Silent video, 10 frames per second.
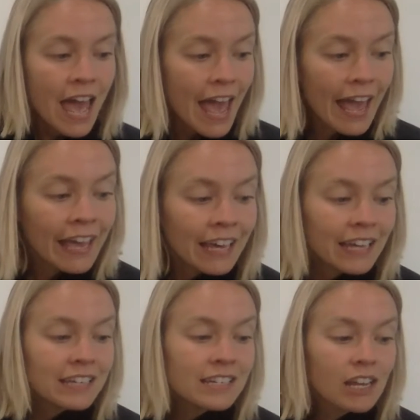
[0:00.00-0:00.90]

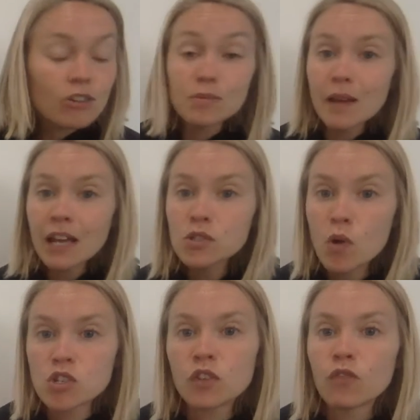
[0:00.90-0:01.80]
And here's my next
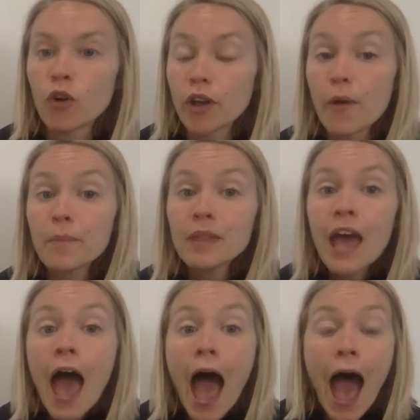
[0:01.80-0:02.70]
question for you.
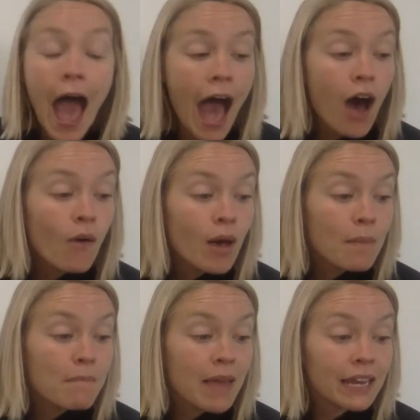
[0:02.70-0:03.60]
How
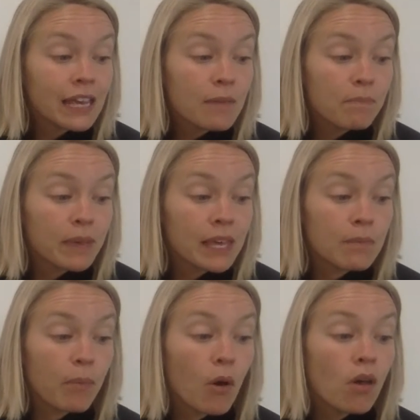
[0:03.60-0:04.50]
many
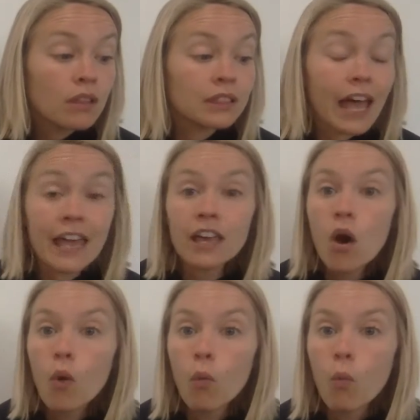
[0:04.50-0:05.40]
people like
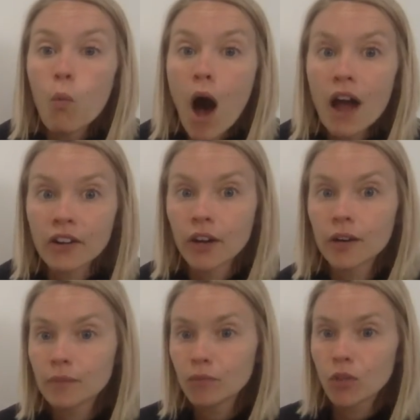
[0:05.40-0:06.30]

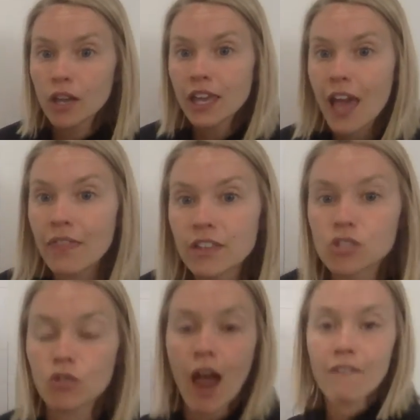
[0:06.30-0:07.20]
water? Looking at
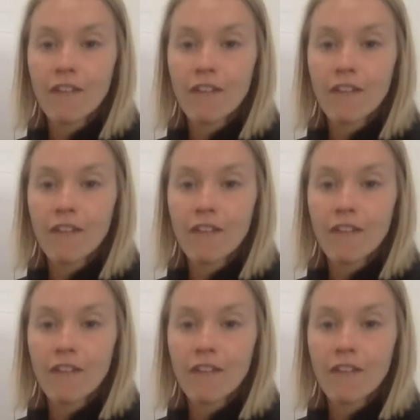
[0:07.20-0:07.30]
this graph,